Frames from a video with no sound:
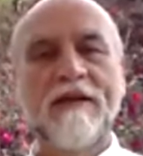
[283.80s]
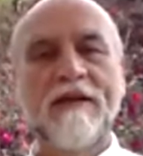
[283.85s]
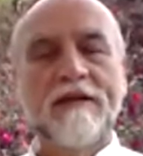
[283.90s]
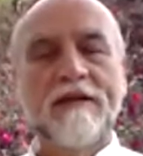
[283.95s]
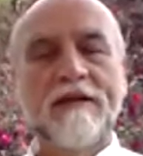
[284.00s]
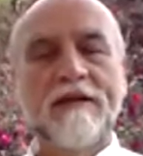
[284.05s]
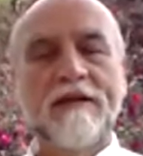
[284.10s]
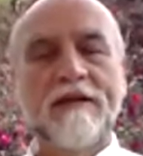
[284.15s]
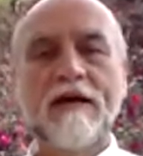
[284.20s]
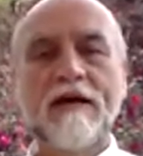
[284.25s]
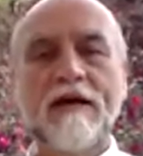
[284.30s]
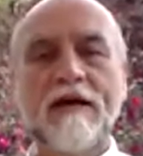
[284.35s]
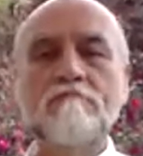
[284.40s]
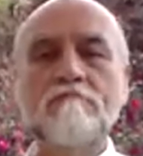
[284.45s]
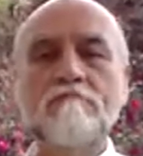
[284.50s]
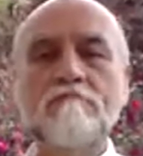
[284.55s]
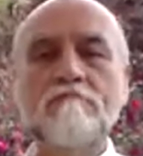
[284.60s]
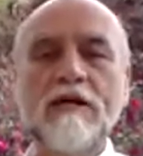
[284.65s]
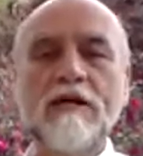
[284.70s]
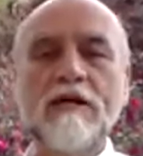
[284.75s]
And how
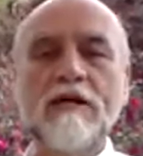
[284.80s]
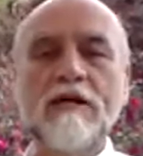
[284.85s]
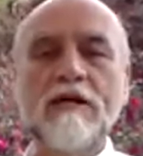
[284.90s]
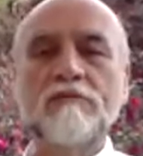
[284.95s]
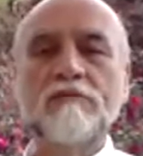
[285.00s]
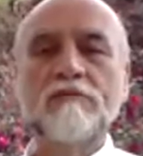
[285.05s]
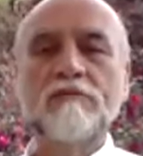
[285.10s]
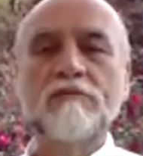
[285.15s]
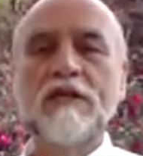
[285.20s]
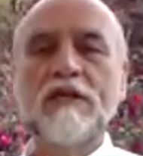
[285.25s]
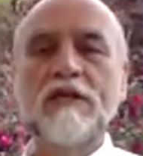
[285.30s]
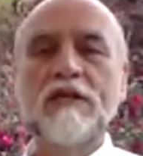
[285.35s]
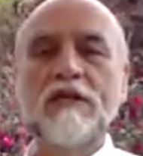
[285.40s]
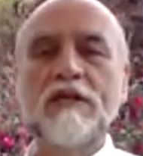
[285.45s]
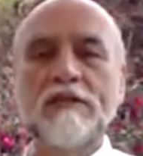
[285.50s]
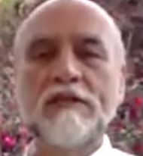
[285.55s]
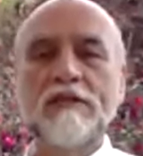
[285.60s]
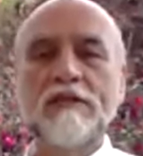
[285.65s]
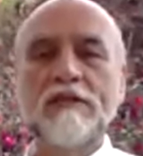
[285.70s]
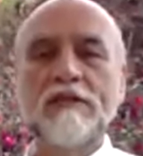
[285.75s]
might we
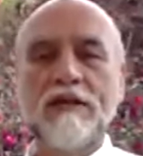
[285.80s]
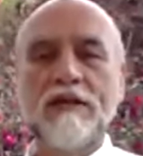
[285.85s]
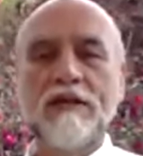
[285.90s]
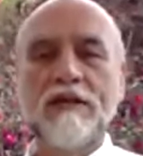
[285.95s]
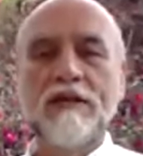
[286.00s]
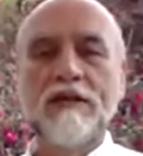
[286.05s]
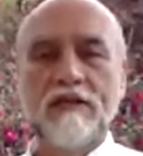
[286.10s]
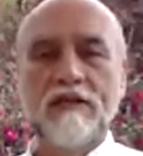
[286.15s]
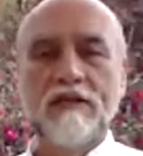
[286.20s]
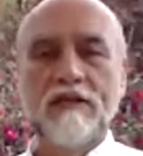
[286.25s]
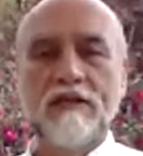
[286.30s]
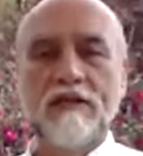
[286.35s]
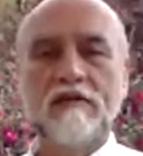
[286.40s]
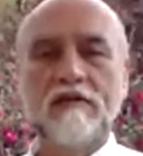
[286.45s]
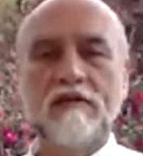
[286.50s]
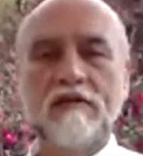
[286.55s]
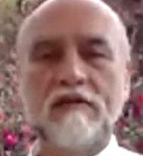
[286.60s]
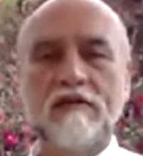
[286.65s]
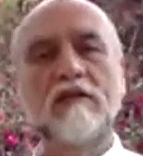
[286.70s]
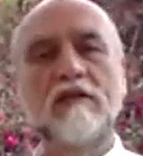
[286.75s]
today,
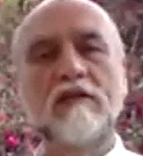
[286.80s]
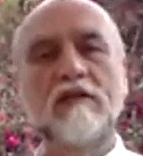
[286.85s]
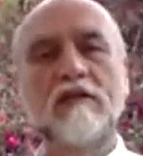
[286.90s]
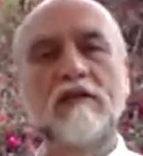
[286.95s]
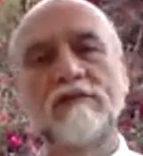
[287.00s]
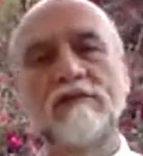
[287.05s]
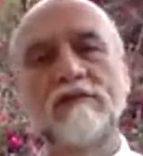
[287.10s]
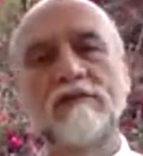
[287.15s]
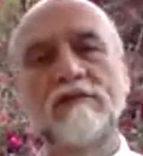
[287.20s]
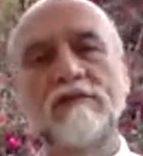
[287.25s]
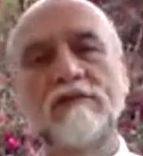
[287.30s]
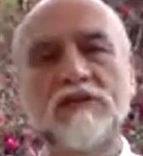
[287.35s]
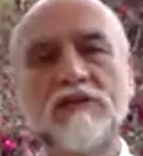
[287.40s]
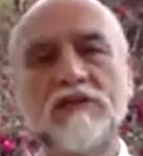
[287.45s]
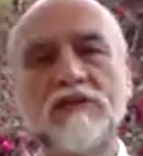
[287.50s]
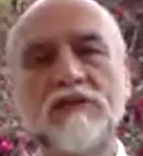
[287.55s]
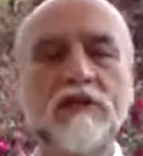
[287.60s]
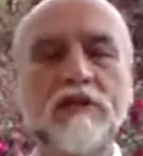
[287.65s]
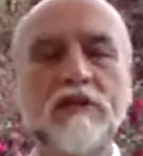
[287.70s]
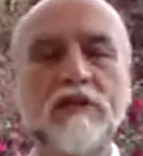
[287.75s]
all of these
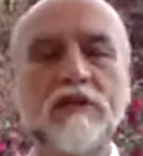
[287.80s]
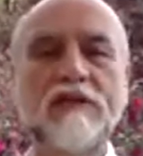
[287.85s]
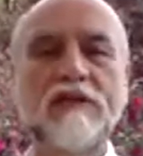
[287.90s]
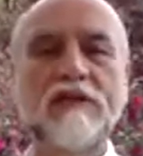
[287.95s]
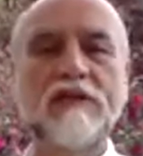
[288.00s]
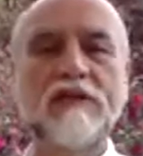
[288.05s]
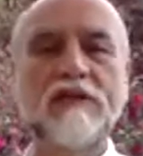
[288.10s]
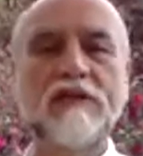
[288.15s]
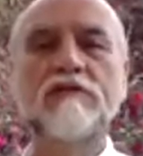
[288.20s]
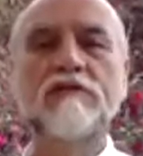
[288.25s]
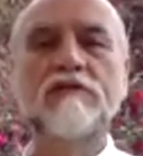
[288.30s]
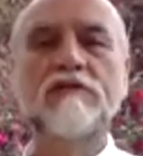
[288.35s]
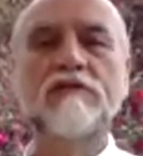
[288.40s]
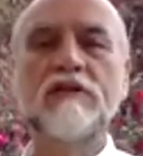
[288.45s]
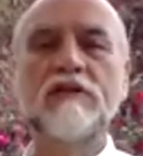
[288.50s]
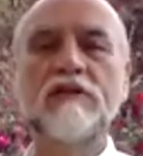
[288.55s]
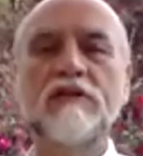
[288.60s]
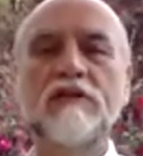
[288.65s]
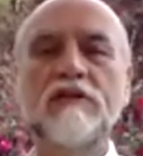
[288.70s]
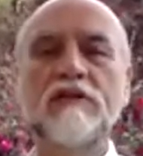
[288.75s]
2,500
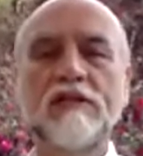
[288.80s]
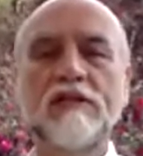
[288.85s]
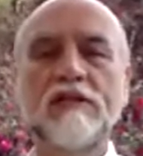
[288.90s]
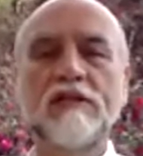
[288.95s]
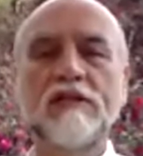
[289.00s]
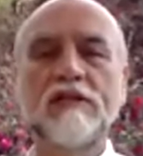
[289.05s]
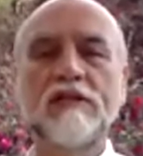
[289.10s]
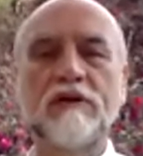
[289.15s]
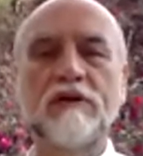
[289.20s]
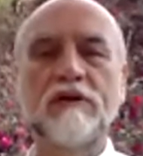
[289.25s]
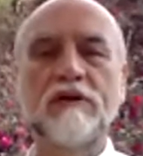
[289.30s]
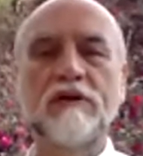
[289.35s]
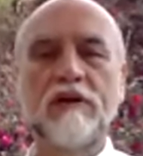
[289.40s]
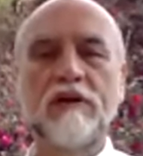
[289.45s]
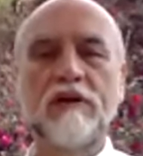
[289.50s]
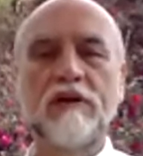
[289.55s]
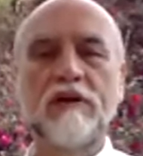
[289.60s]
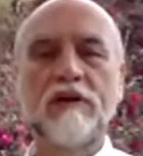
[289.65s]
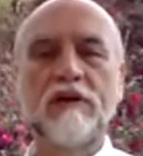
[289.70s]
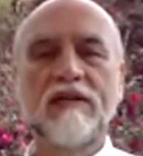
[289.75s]
years later,
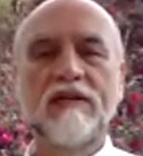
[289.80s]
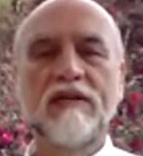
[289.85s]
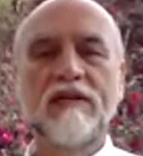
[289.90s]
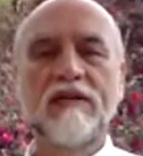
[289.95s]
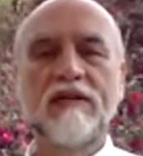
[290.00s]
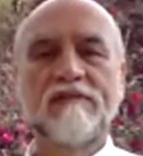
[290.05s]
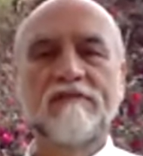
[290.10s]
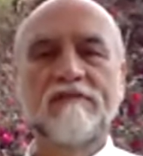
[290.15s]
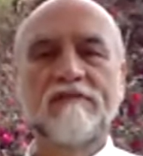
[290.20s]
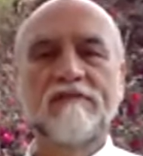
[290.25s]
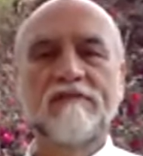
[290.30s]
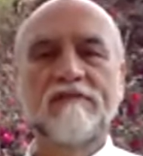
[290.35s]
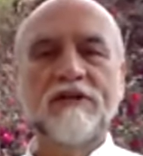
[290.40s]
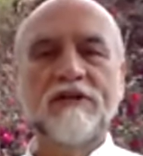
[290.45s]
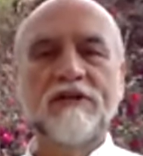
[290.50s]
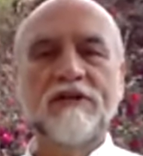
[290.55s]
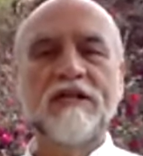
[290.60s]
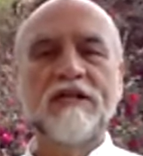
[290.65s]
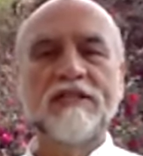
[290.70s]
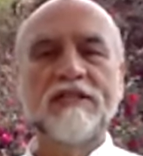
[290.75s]

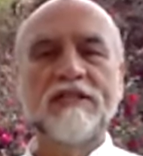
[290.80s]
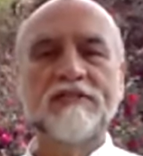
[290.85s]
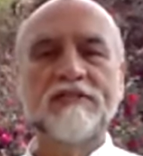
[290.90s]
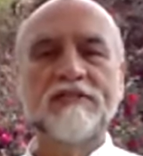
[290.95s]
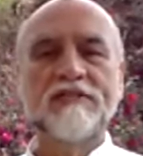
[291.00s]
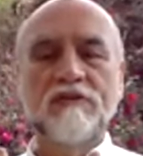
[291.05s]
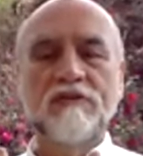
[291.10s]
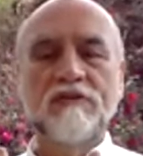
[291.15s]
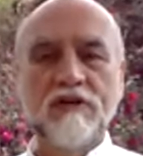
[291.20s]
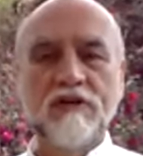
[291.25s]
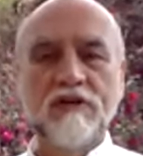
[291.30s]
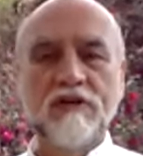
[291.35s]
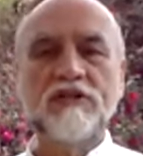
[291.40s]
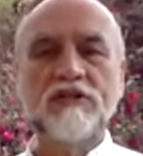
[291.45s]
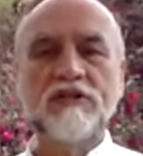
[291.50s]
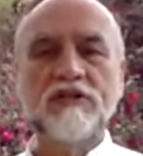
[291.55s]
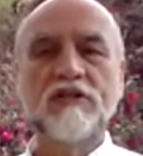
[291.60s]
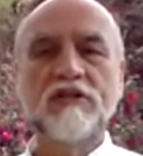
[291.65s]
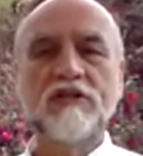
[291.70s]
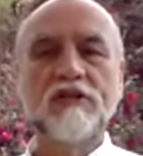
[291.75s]
find their
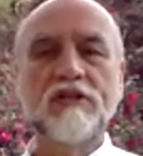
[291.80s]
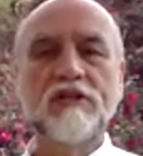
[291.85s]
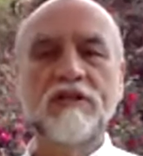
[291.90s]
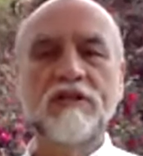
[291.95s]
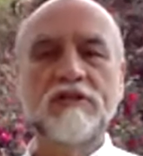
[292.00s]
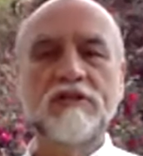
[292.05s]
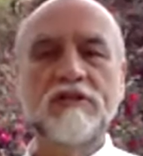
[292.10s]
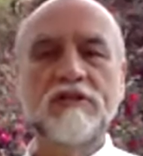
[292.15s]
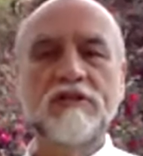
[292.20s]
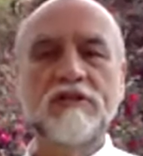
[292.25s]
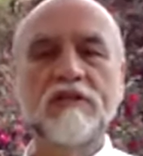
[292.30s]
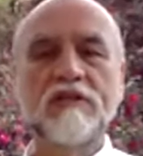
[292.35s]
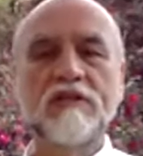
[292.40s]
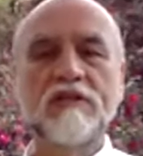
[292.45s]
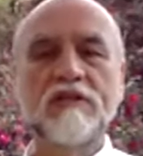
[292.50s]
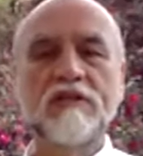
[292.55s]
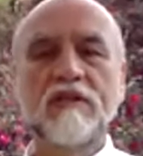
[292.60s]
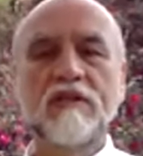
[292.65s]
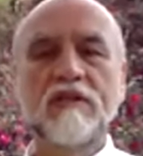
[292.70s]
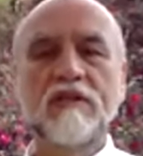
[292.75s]
teachings
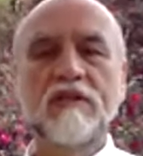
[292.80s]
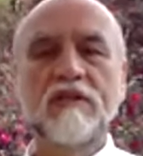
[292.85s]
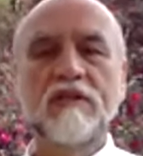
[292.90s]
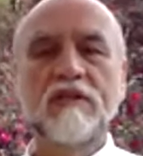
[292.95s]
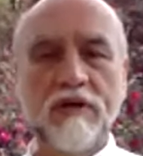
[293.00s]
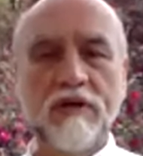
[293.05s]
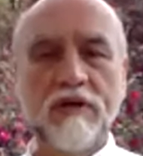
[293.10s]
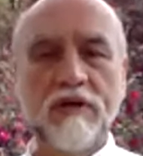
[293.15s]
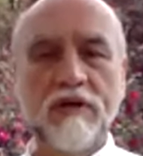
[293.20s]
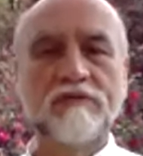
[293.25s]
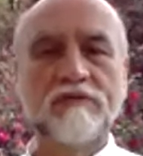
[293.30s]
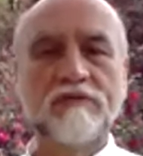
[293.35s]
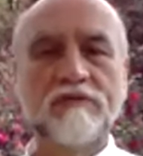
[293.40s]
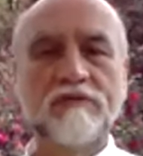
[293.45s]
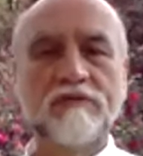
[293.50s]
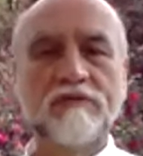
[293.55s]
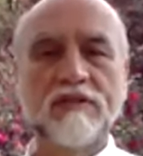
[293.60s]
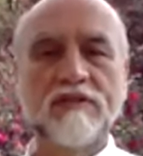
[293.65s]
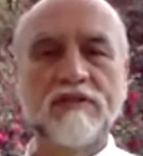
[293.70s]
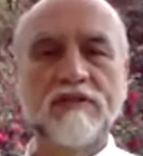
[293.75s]

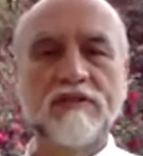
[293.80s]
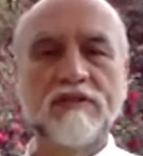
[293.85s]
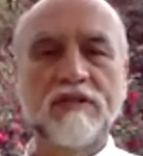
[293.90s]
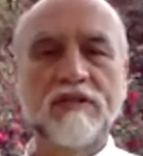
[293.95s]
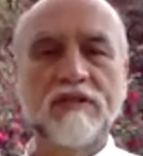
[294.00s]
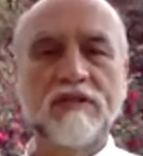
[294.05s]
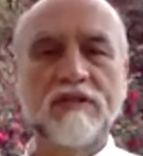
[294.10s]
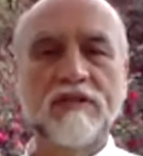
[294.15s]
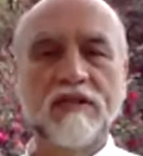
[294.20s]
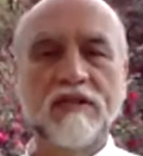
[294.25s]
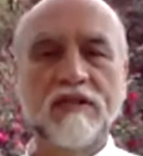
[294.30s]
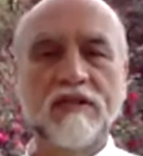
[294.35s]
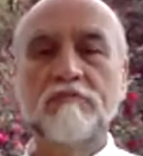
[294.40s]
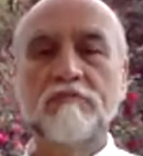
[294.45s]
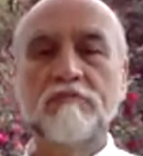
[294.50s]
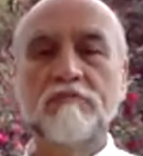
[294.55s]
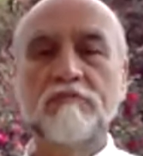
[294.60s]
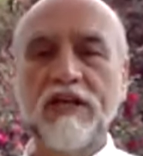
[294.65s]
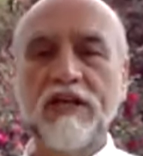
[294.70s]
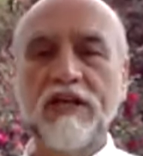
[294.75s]
relevant,
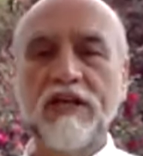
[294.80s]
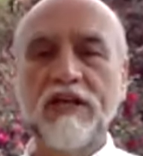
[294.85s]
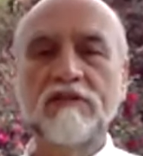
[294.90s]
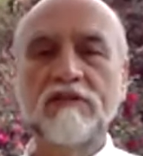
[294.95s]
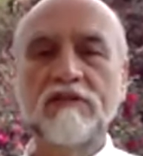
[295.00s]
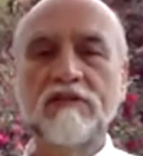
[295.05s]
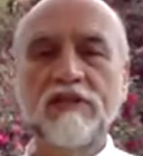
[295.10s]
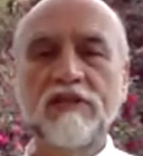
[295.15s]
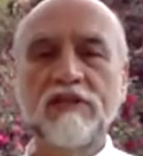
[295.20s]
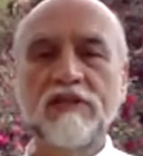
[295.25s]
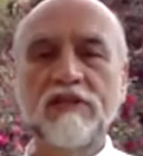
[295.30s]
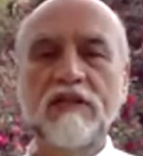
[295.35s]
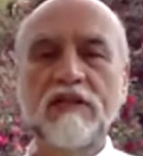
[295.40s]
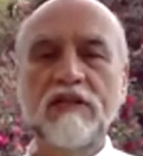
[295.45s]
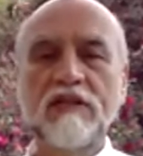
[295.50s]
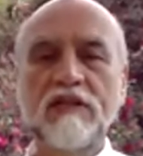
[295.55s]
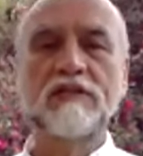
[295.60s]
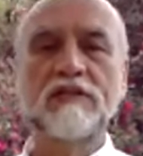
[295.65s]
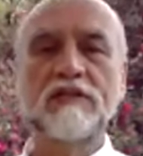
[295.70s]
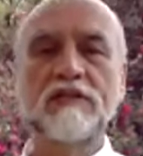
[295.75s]
particularly in
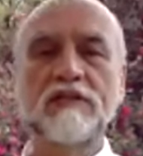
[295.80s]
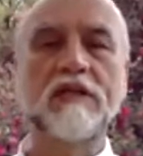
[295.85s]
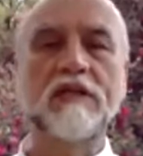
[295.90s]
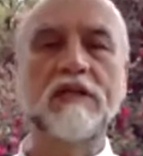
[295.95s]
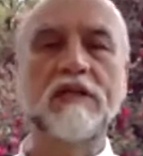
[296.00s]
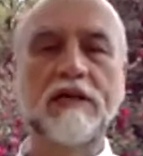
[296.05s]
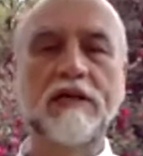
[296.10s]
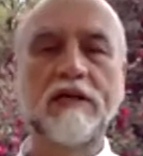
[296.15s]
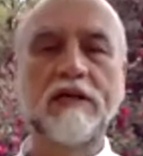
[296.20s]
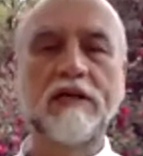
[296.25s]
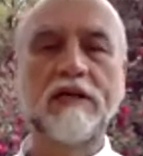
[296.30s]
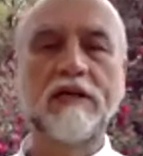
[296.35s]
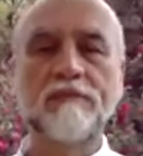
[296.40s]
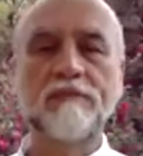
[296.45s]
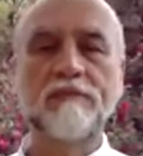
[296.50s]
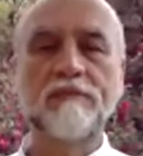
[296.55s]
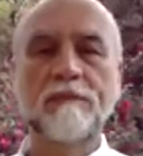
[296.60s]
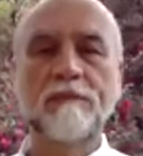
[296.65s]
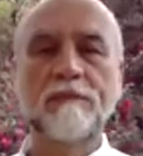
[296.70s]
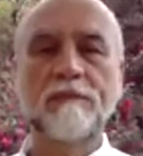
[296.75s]
this time
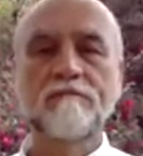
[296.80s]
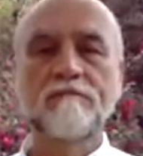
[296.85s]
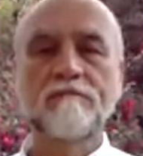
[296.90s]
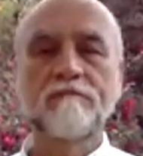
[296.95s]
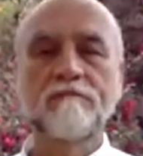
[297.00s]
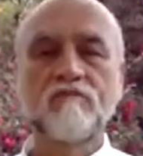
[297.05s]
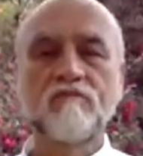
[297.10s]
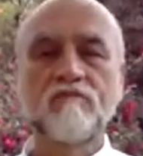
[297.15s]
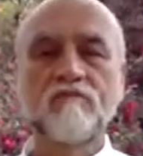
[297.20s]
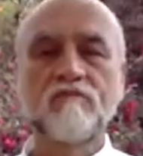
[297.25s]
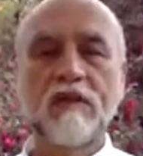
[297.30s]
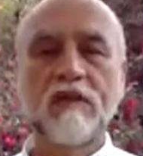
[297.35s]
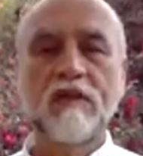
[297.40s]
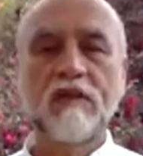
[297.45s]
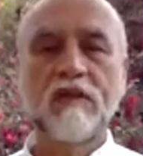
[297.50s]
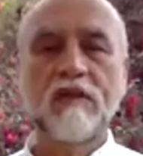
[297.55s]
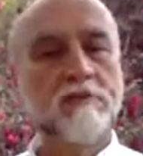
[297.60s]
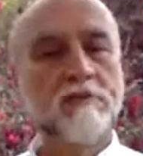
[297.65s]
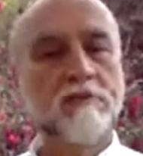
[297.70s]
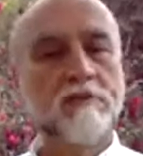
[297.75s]

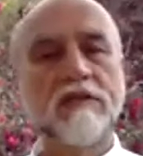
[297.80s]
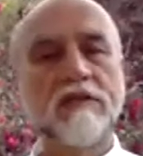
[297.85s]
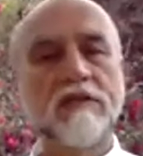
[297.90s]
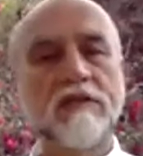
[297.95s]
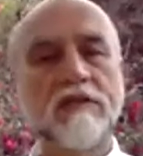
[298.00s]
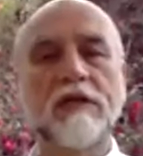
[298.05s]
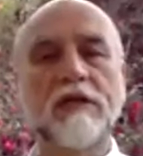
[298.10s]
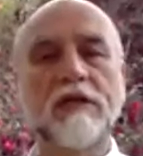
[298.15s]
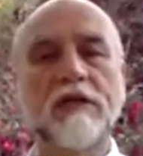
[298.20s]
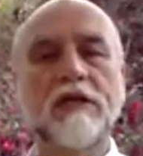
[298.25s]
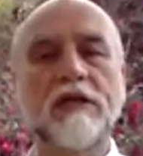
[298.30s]
of pandemic?